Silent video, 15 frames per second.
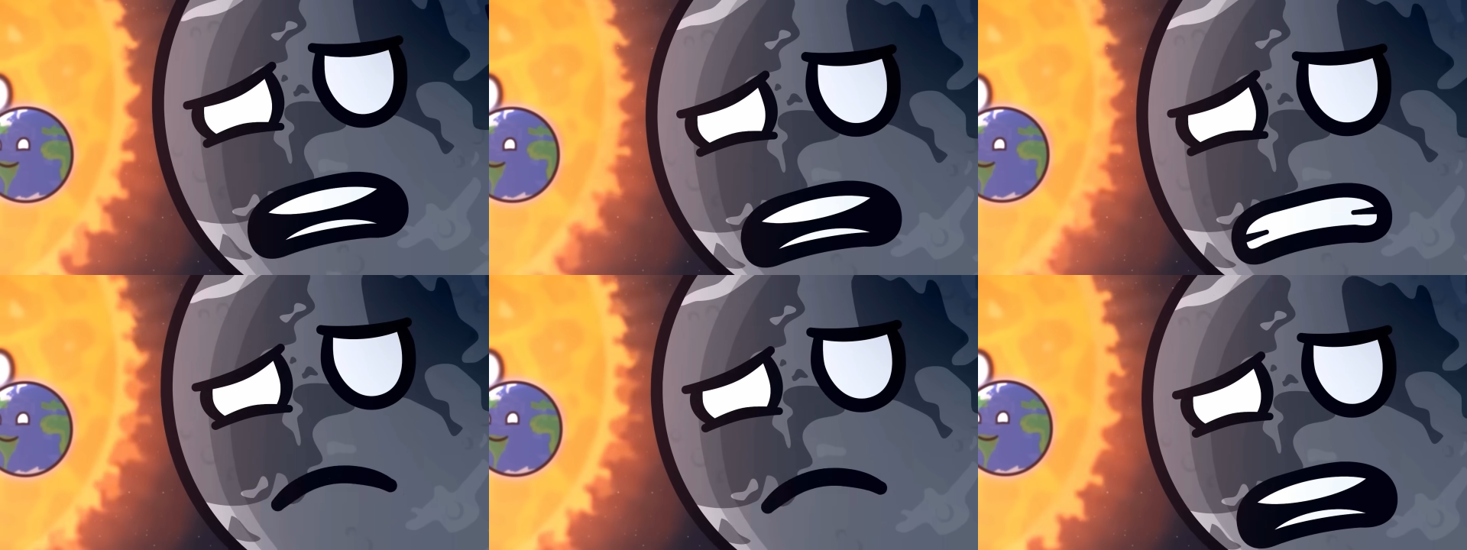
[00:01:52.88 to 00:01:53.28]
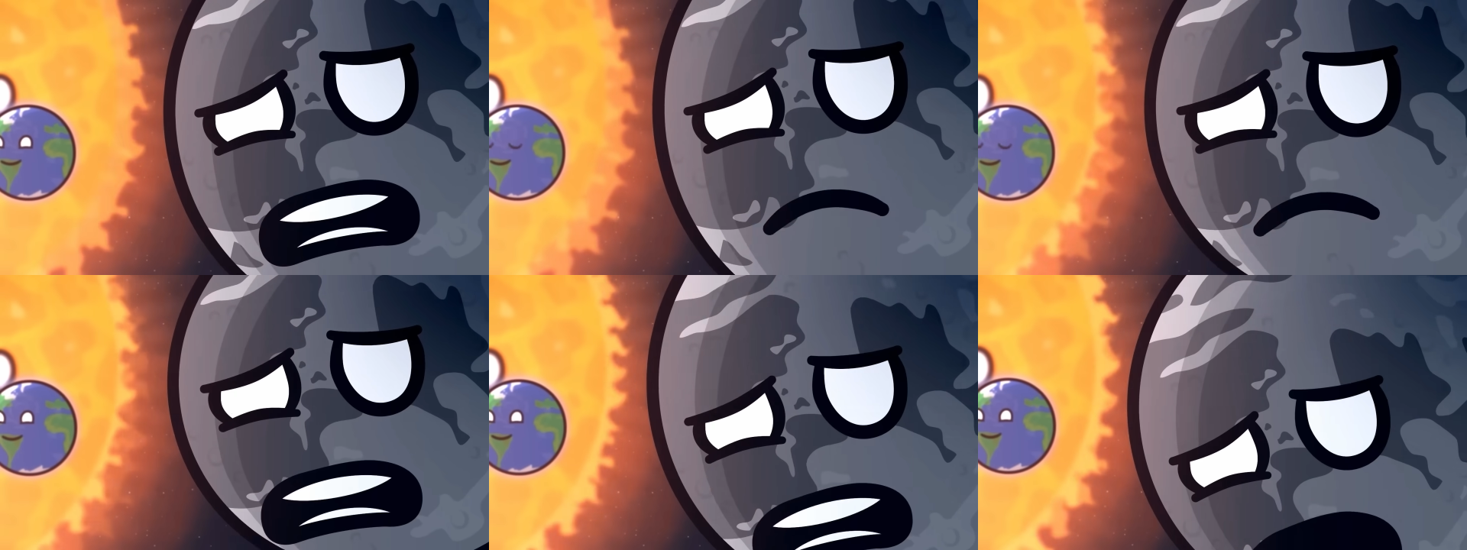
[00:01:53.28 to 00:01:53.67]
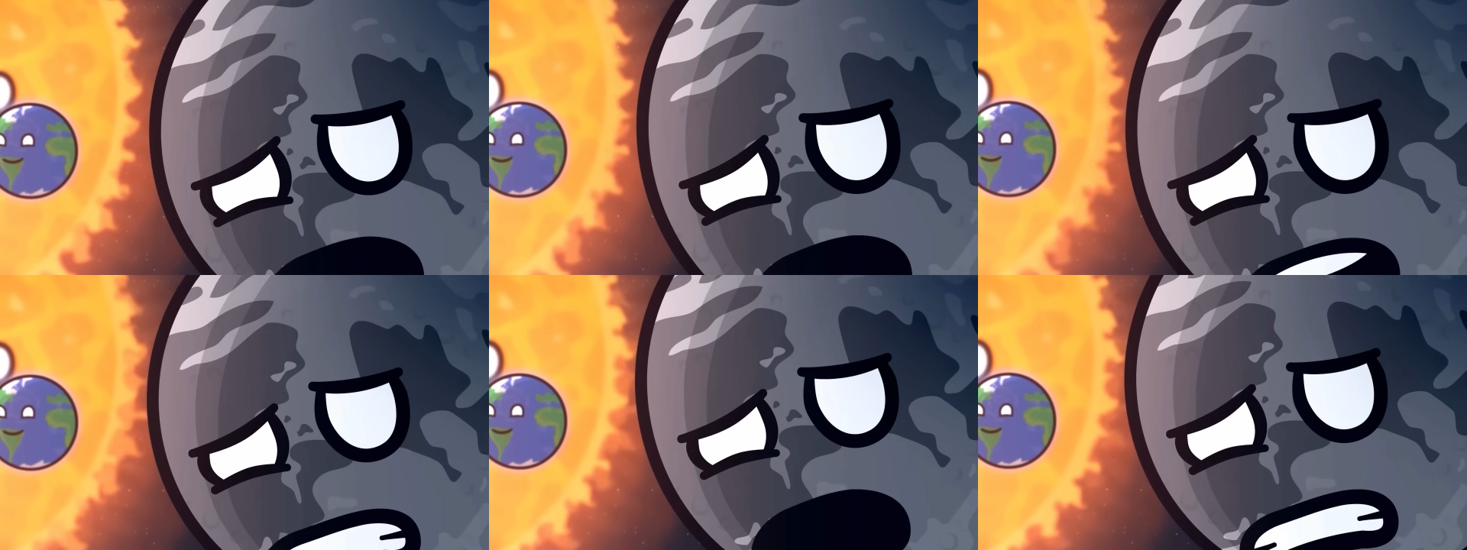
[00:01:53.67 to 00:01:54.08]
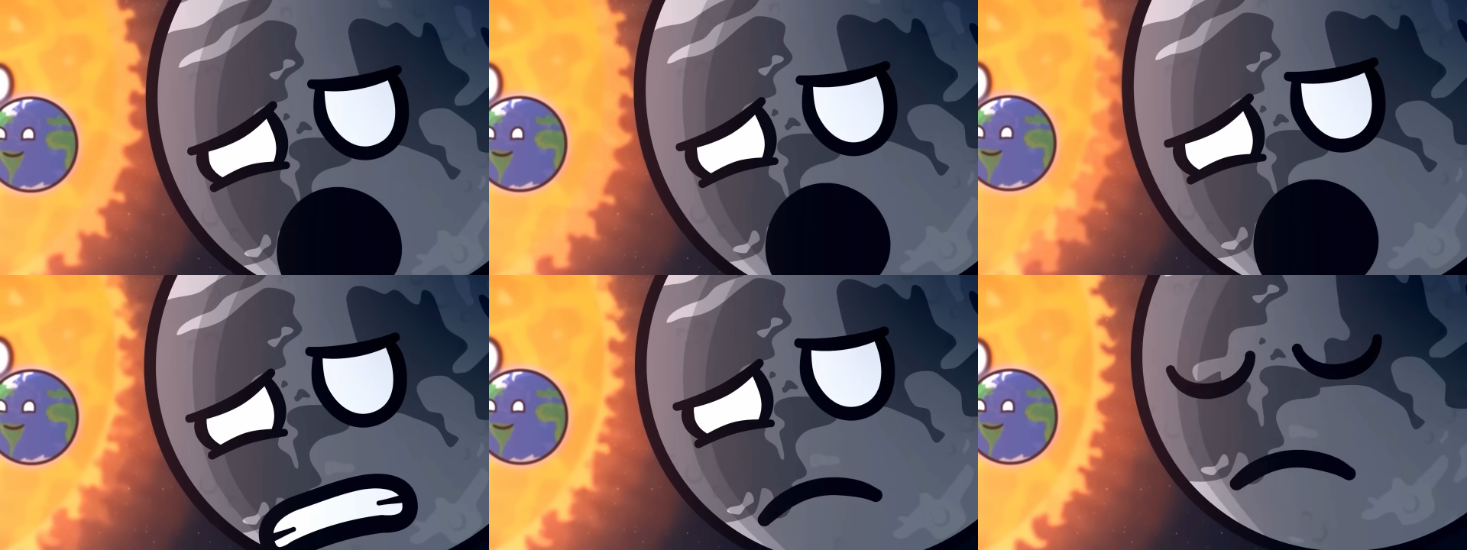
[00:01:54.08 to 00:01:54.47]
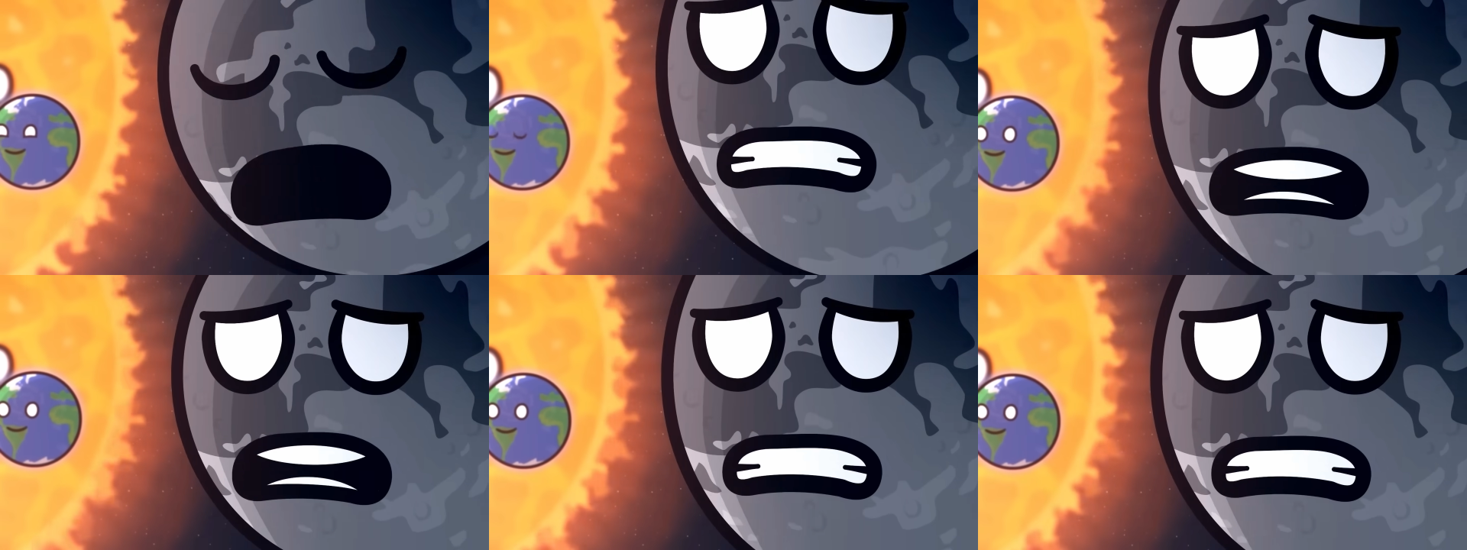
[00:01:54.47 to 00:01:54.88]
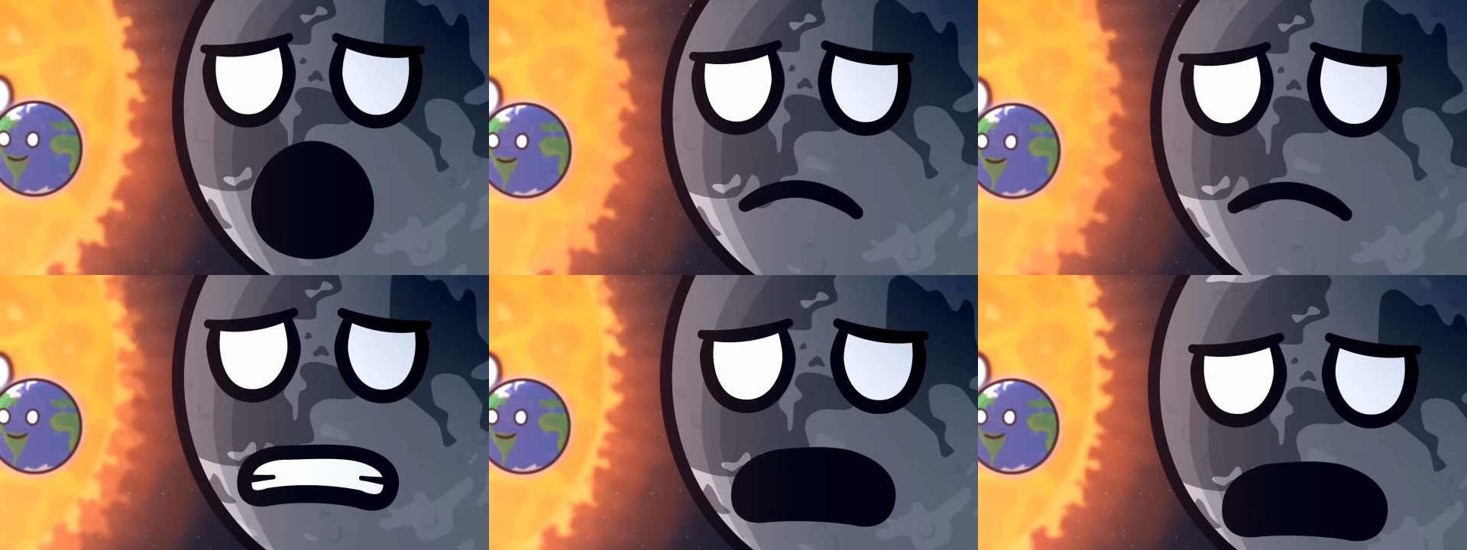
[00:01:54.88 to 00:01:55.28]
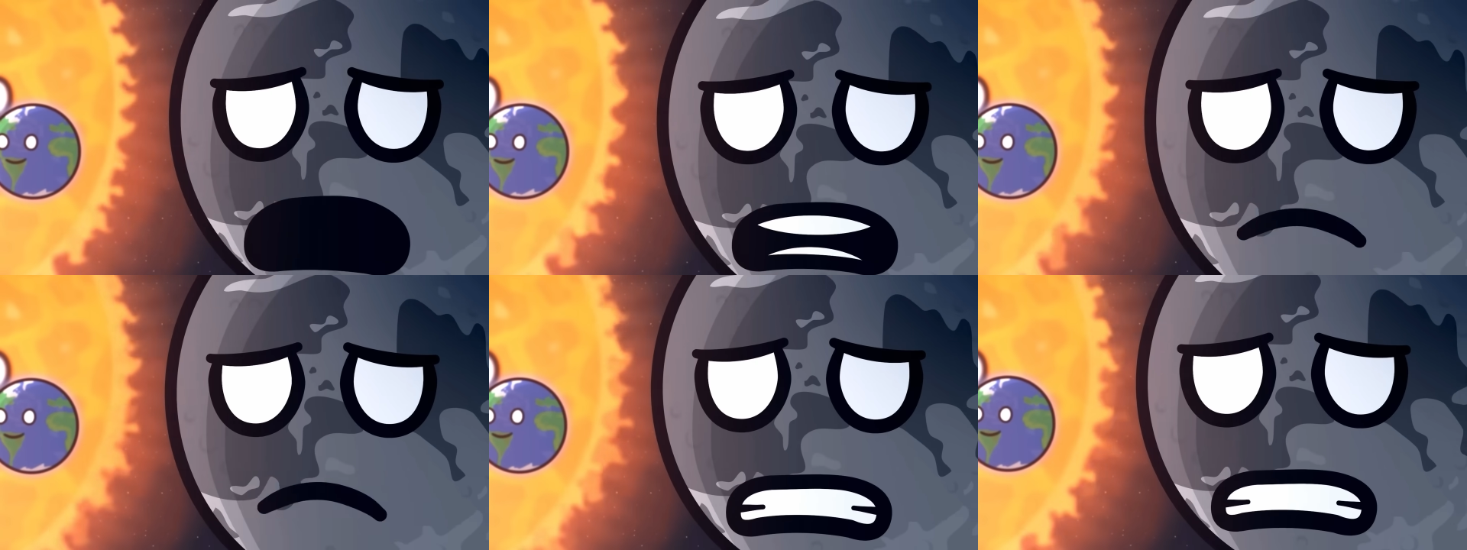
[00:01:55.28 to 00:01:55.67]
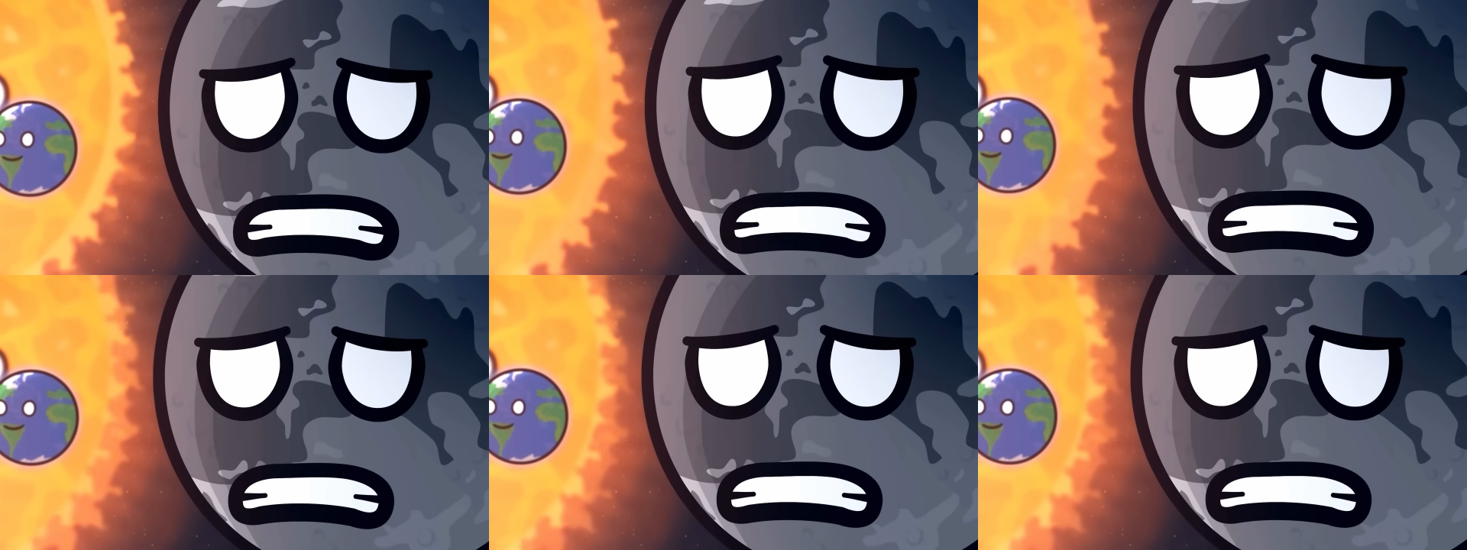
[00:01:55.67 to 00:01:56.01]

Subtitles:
Nobody's mouth can be seen.